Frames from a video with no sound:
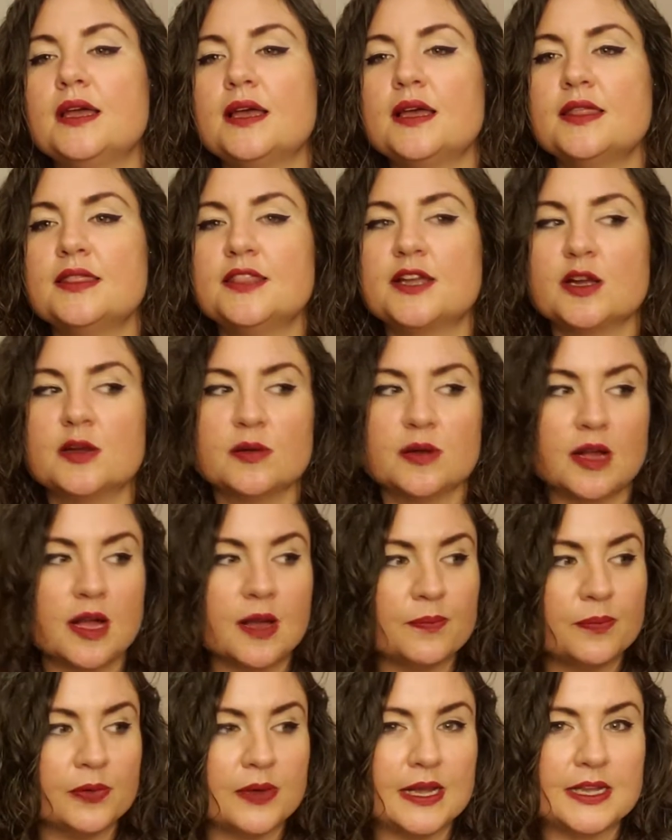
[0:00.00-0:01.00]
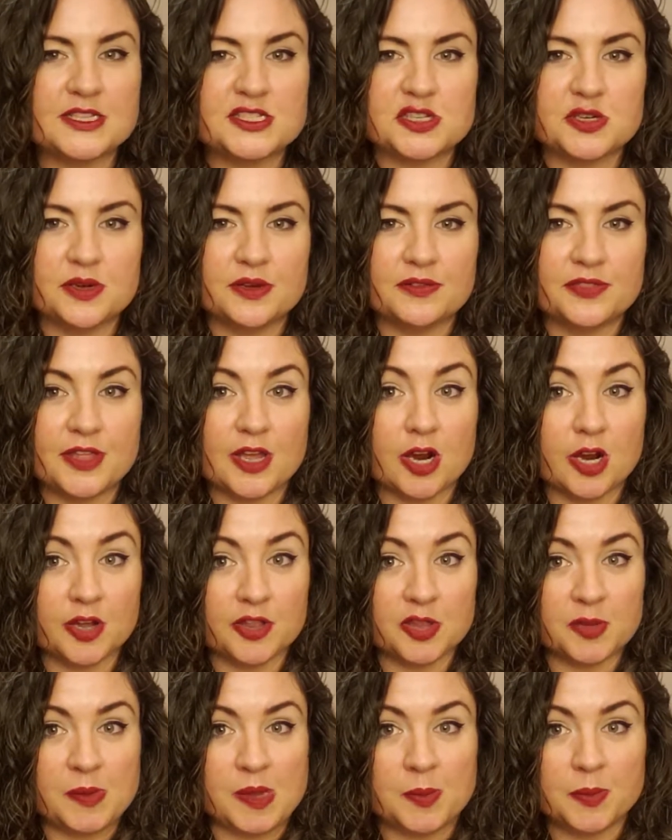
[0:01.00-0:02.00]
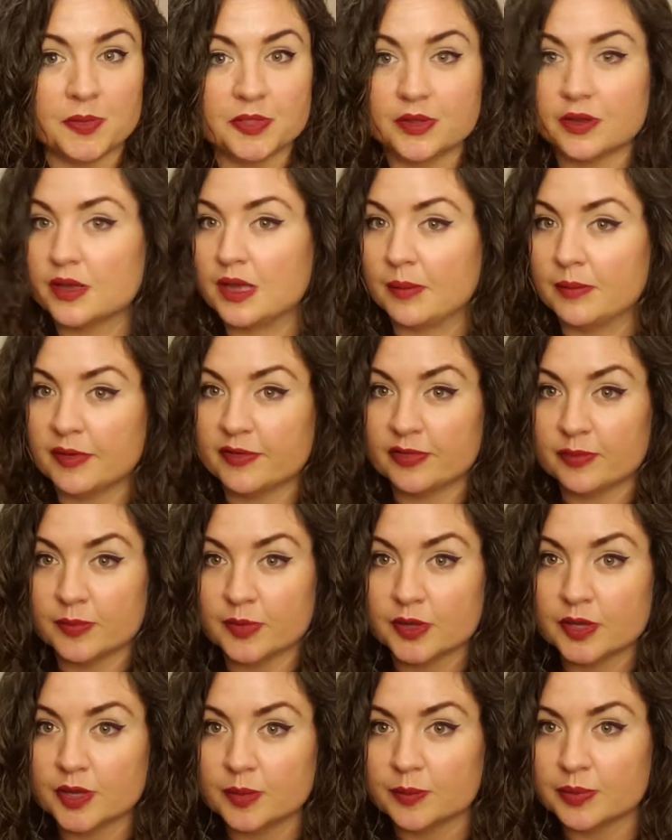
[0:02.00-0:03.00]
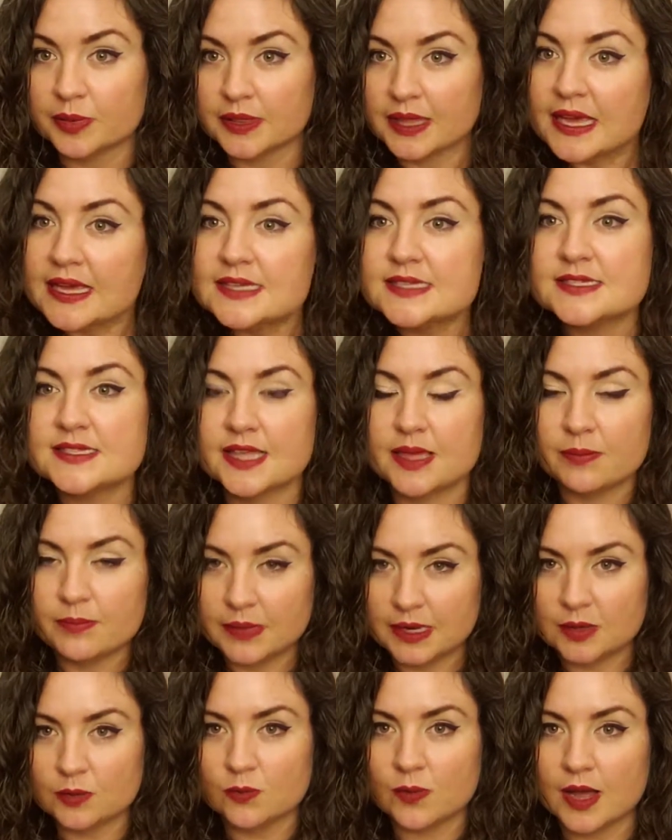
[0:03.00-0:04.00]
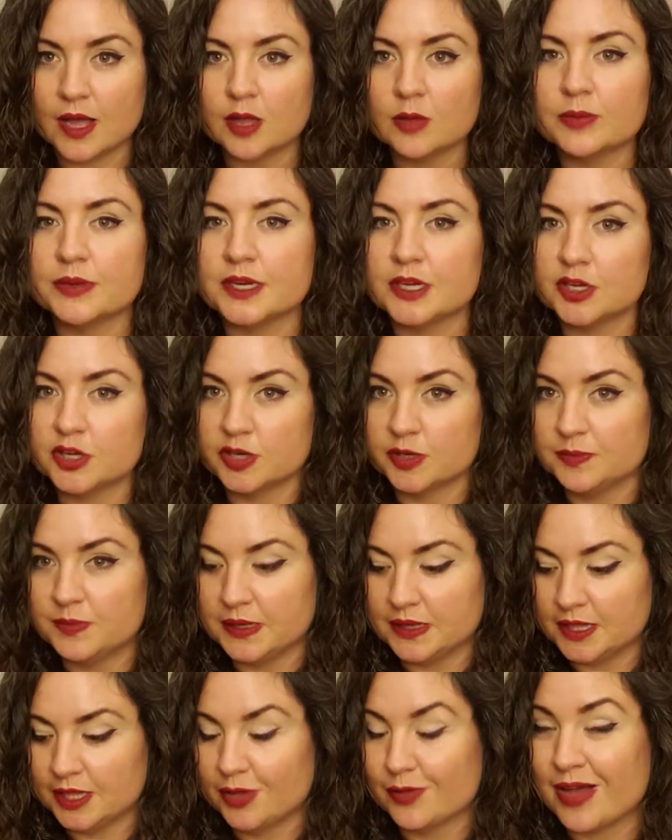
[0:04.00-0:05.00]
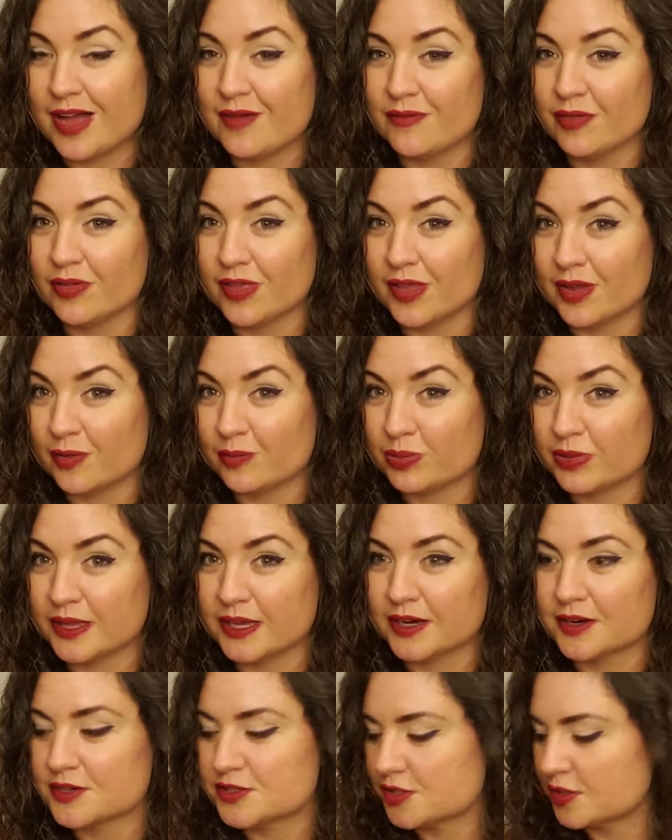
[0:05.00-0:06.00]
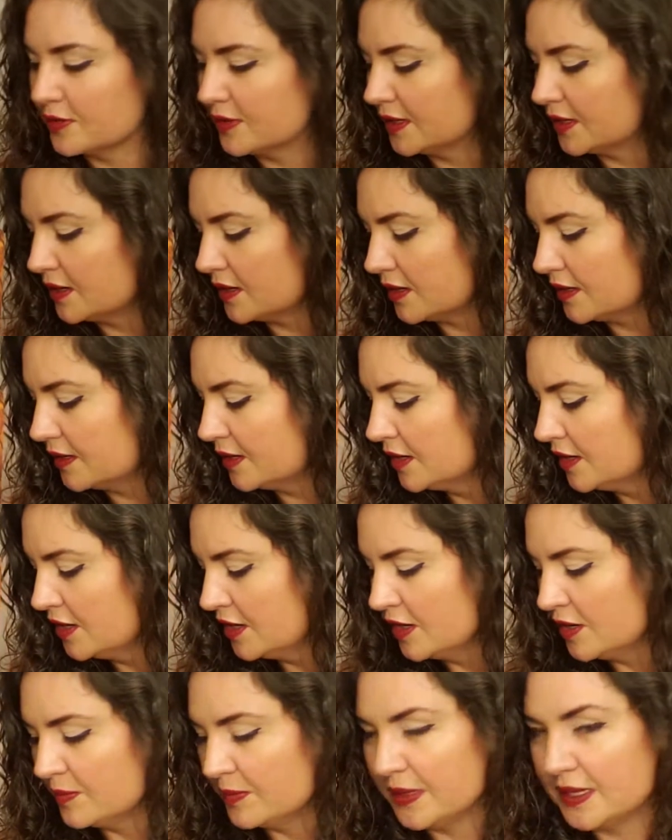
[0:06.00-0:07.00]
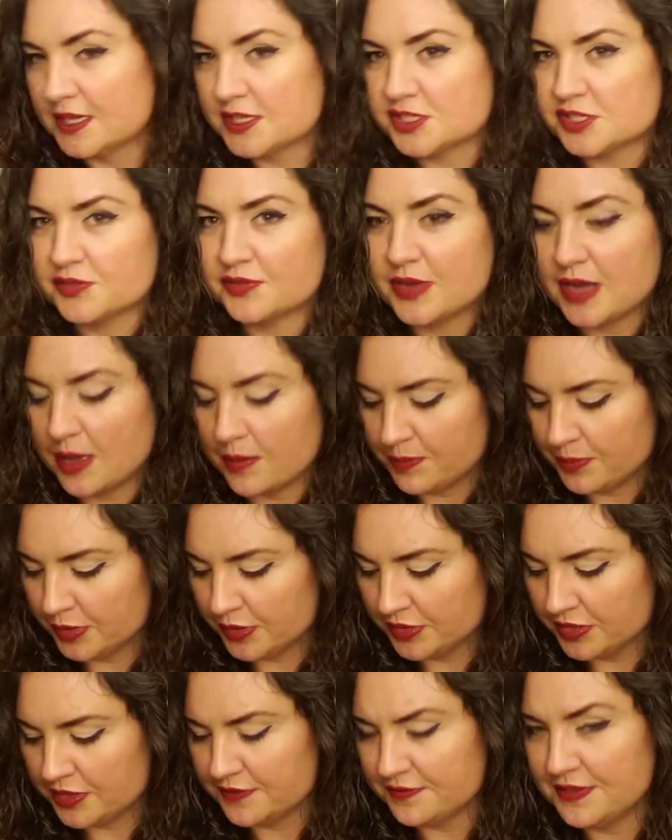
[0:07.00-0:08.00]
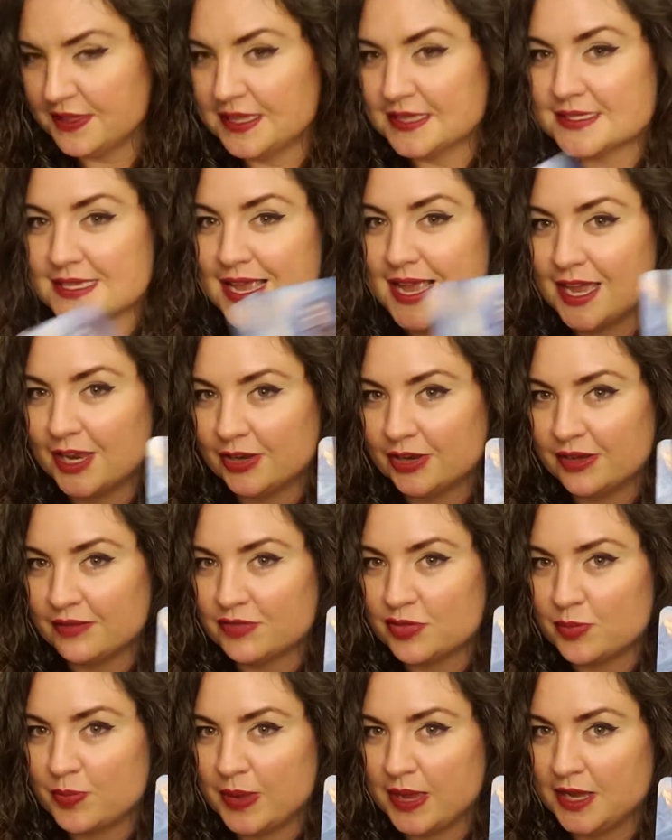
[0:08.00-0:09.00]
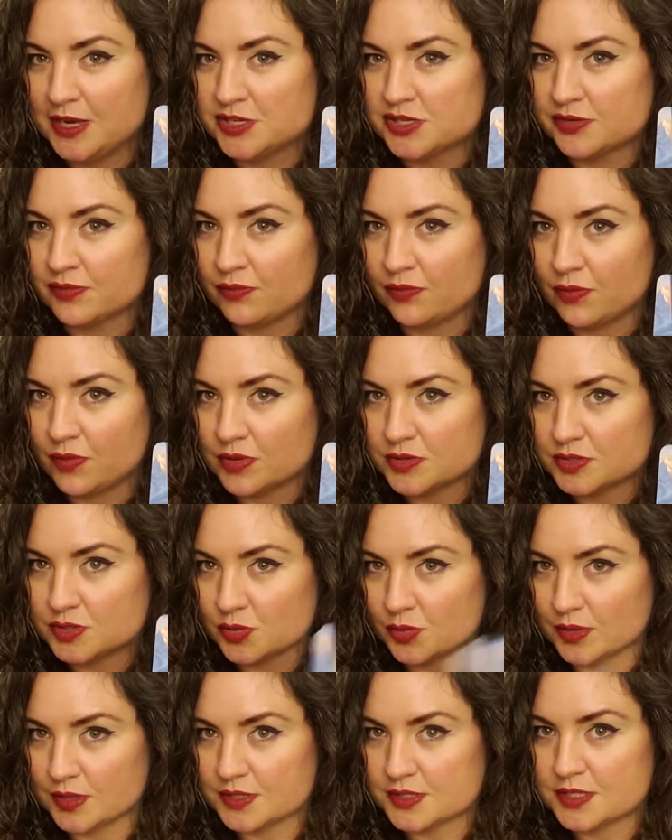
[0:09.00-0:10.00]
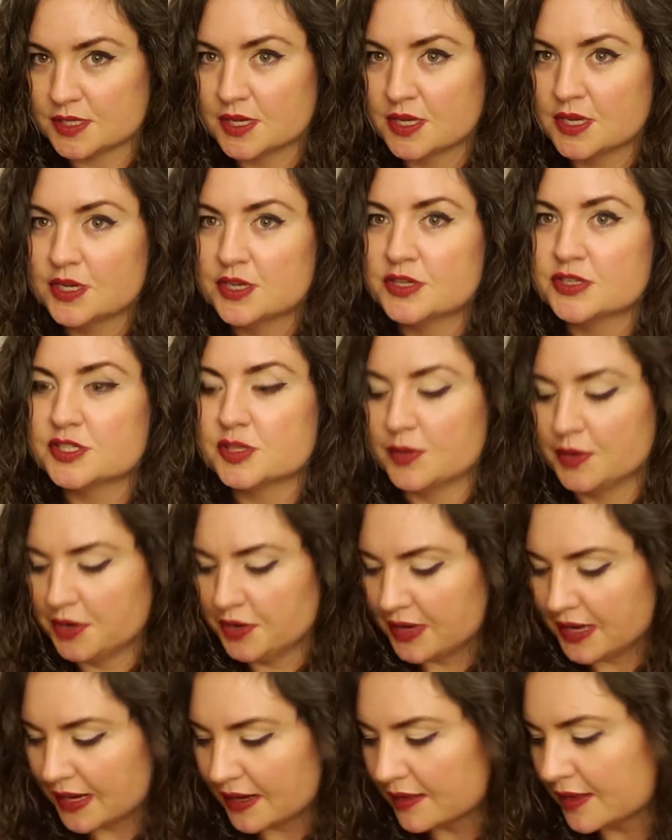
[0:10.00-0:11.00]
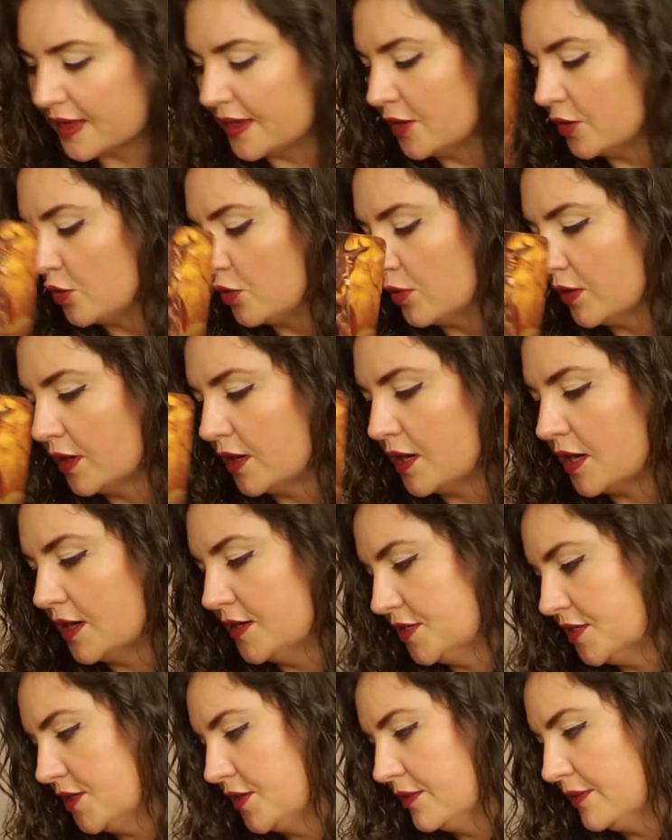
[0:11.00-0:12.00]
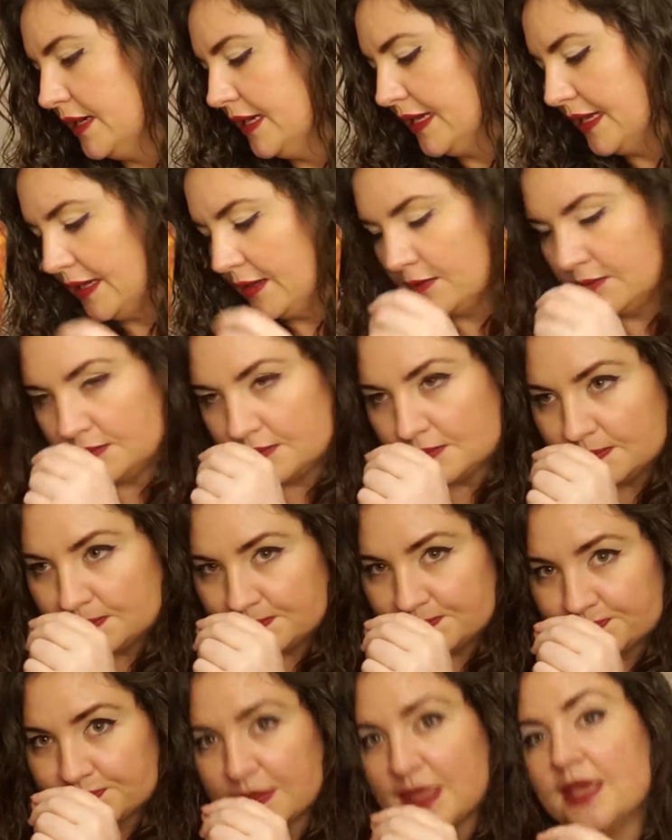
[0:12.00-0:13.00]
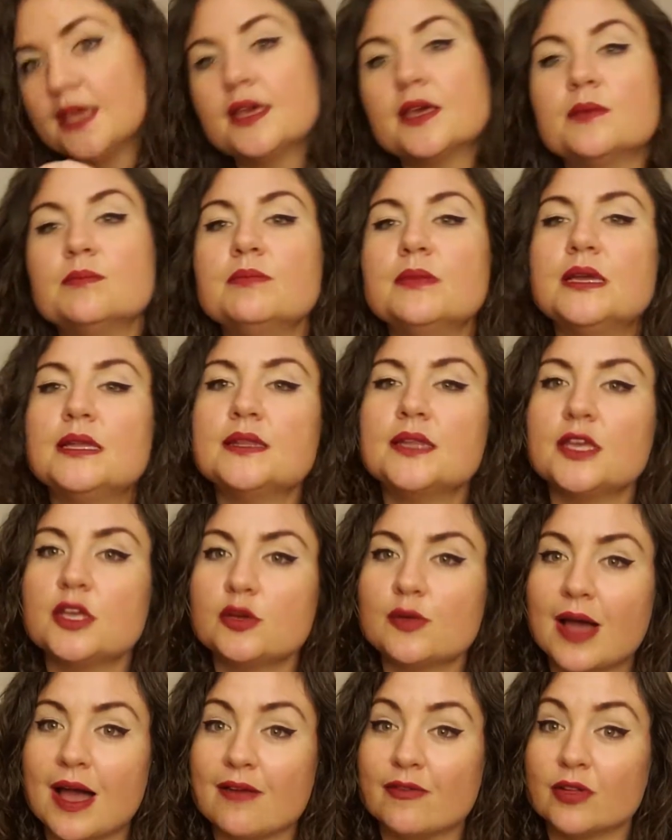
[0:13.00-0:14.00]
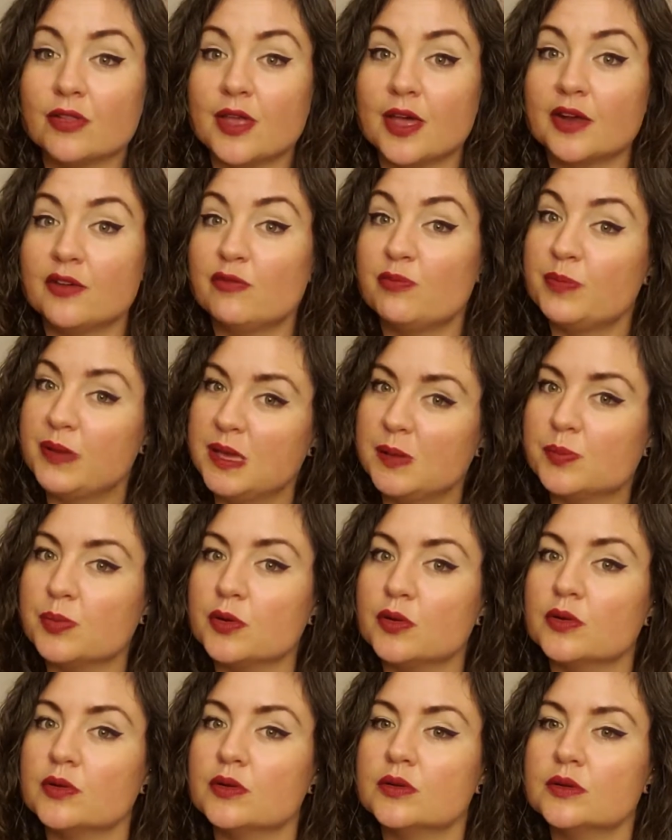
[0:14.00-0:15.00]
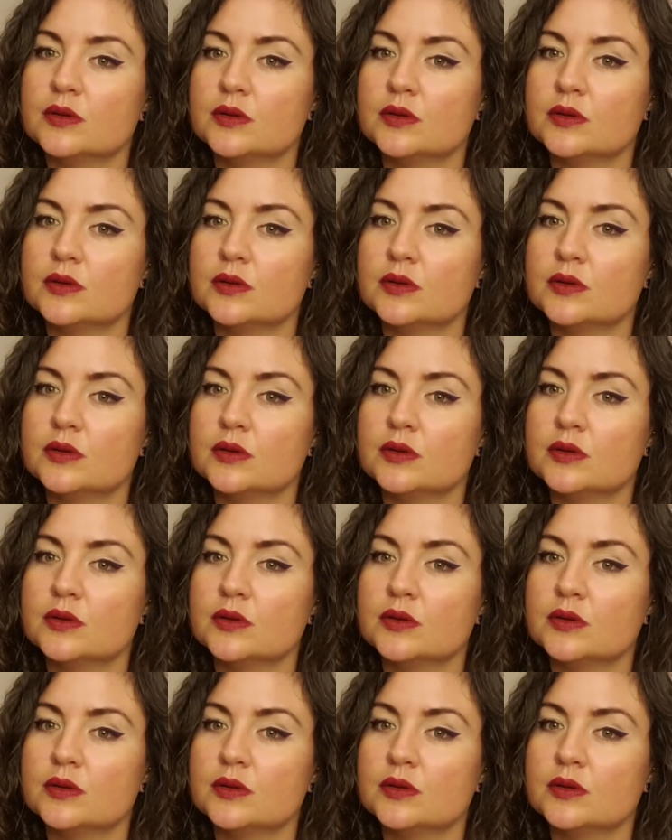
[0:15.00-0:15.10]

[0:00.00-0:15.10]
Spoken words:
They're upright, so if they are the people, they're coming from a good place. They mean well, but it could be that you have a lot of players going on because you've got both of these and you have the Page of Swords. So when you get a lot of court cards in a reading, it can mean that you have a lot of people